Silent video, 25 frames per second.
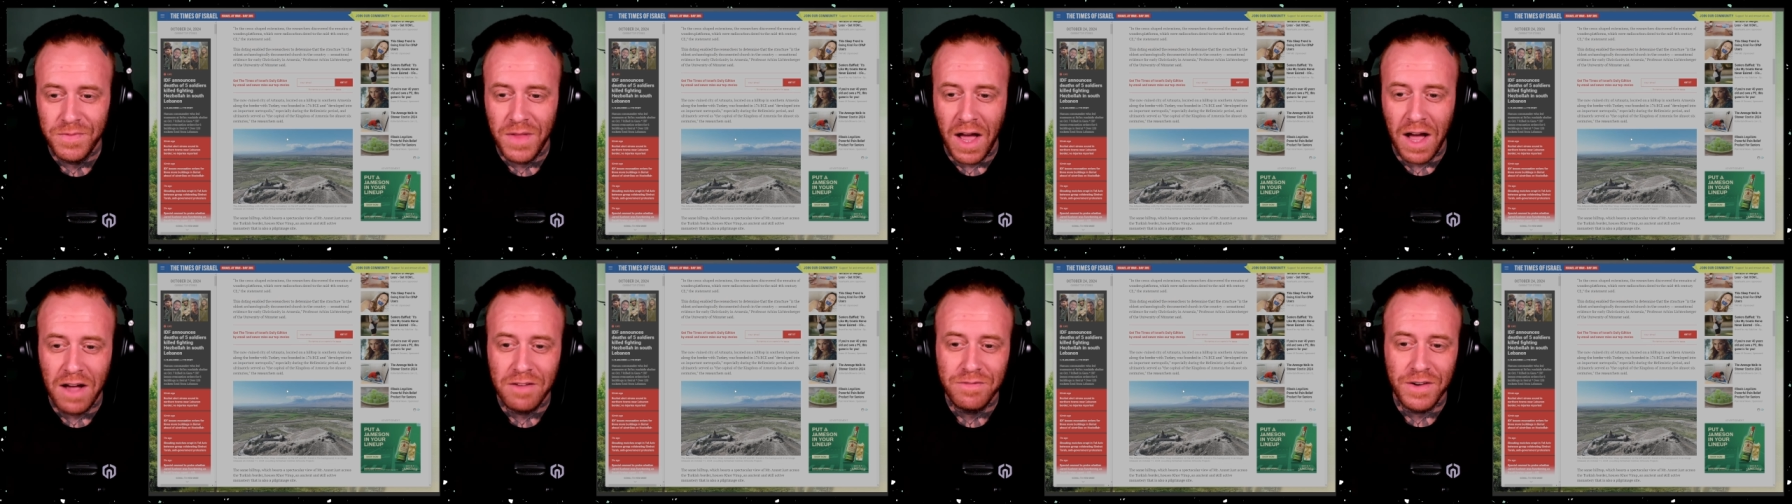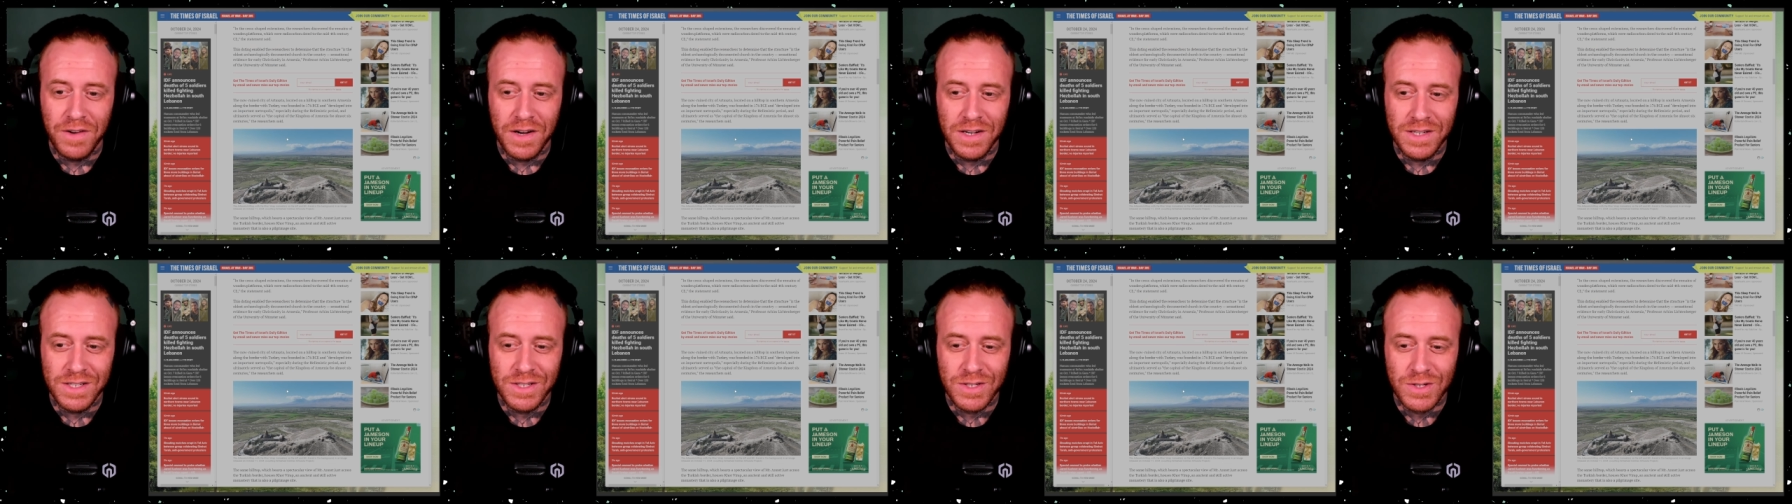I
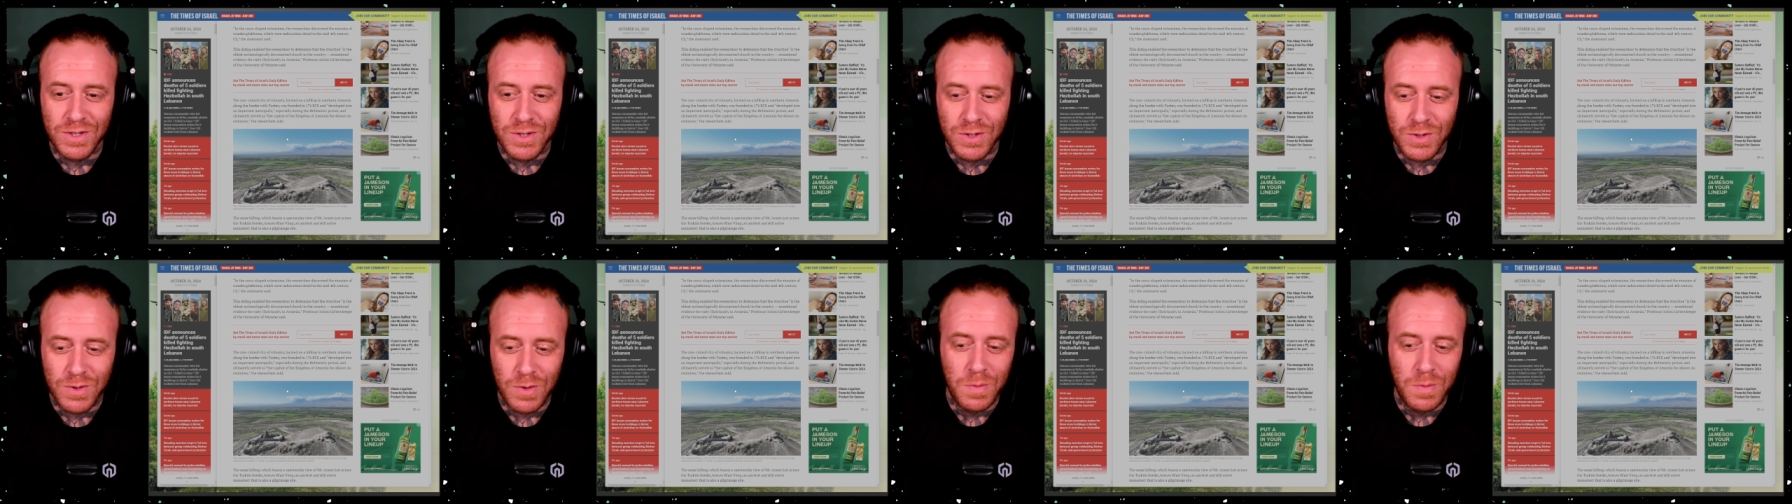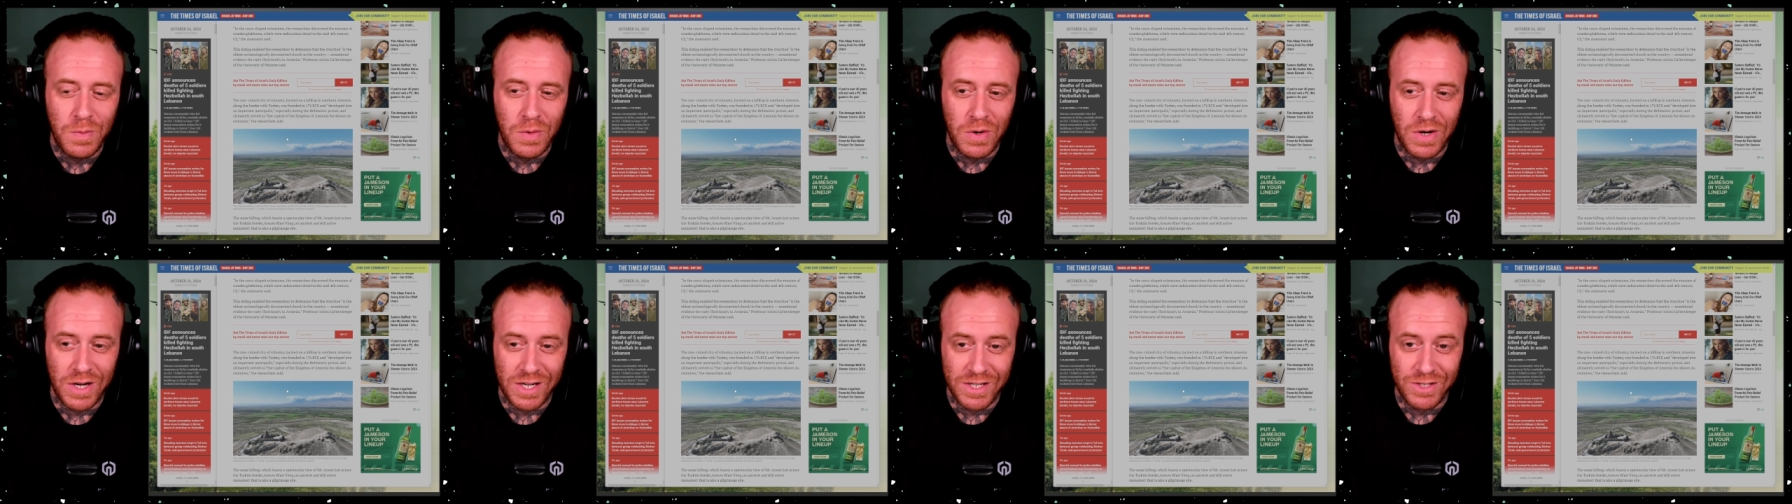find it
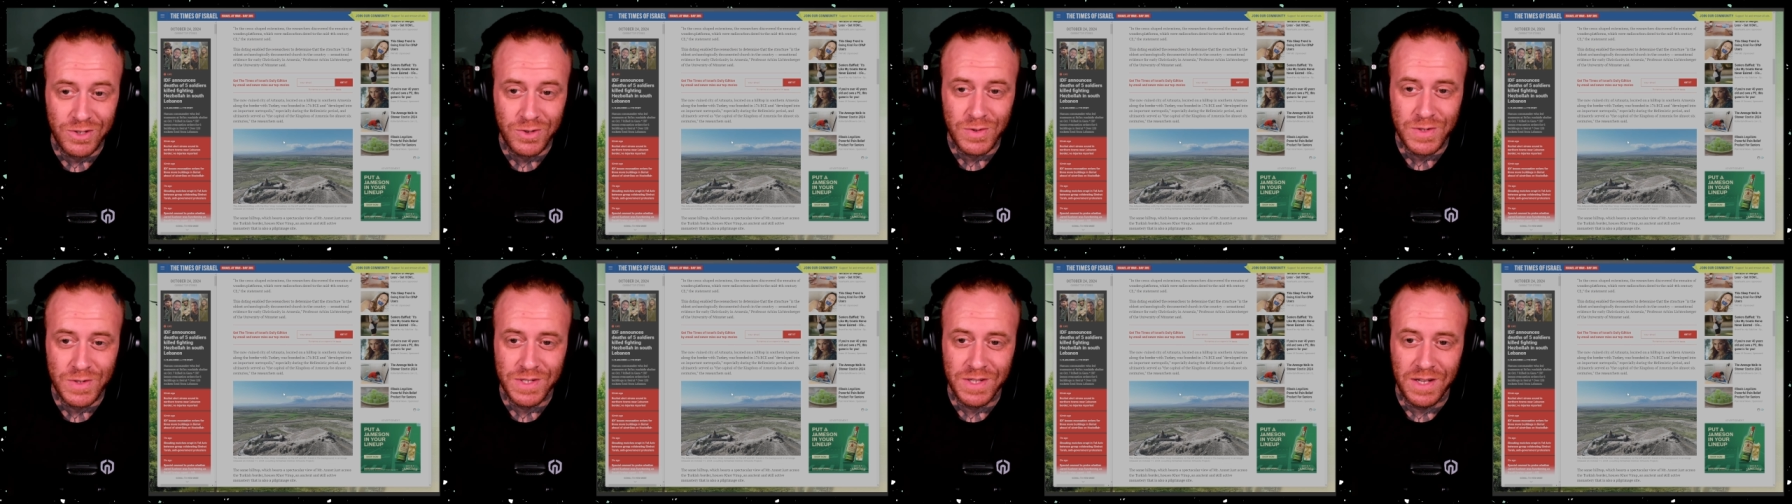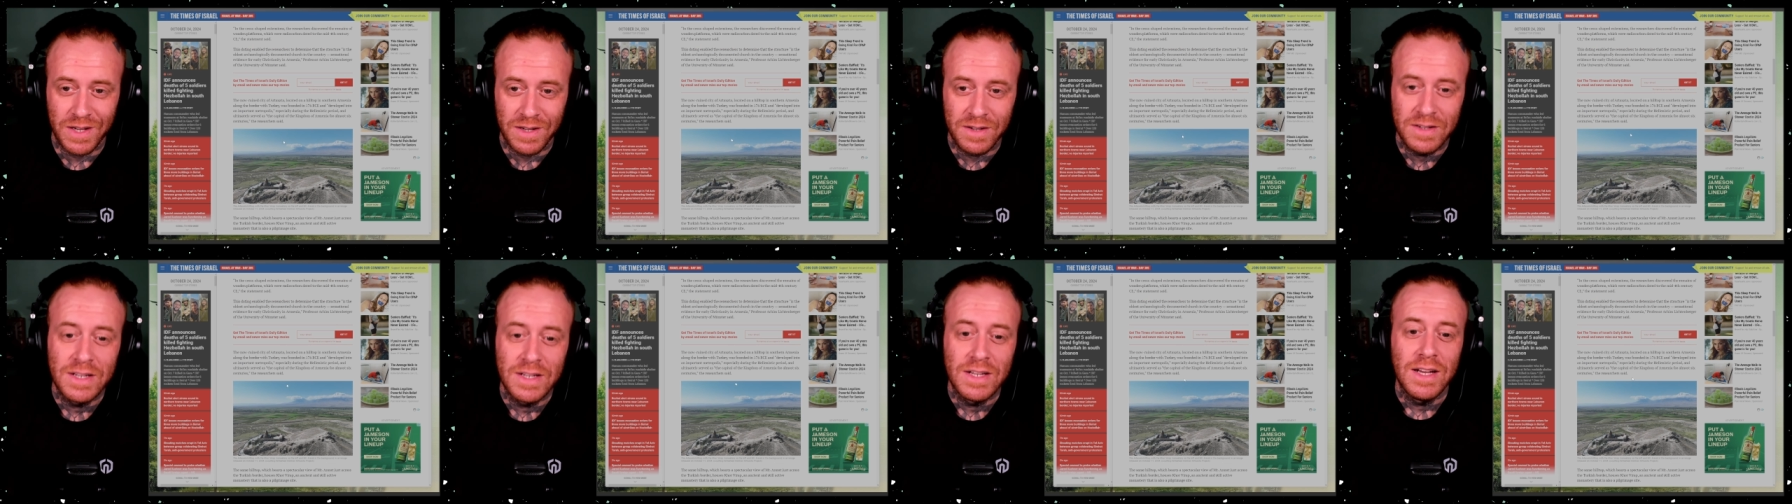super interesting.